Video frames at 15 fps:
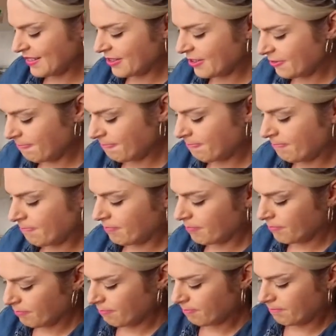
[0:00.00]

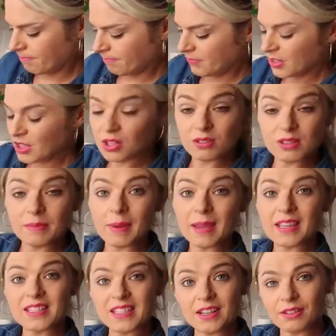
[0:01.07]
You can also make
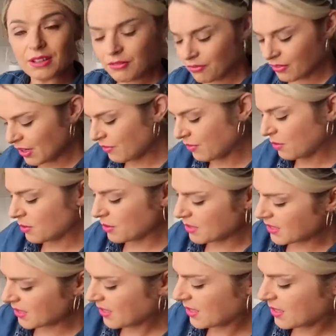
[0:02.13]
it dairy free if you want
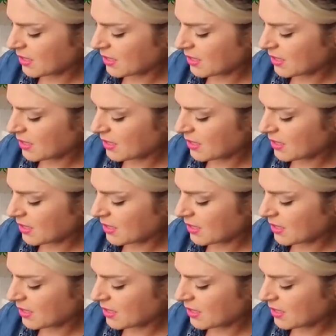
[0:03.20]
it.